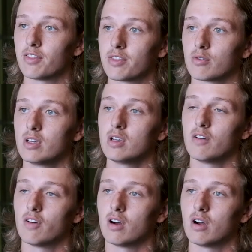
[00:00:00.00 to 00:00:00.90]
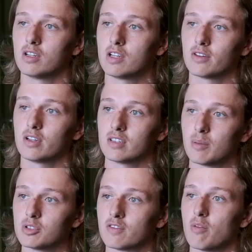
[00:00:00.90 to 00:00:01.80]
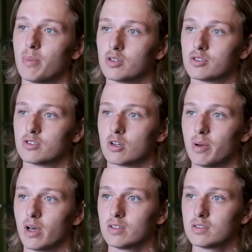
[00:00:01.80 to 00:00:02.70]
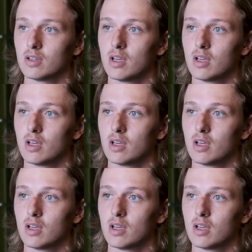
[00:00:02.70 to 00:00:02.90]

3 of our different examples of our Belgian Tripels,